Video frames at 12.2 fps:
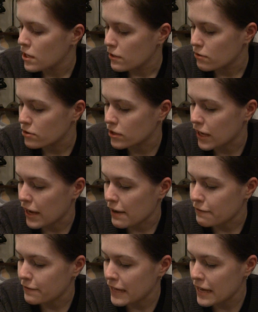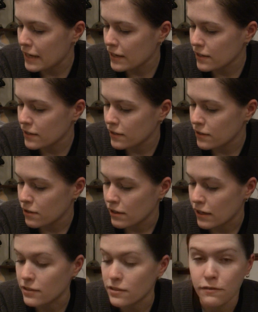You also get a flare gun
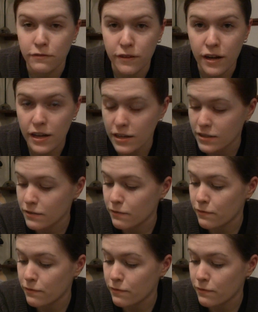that fire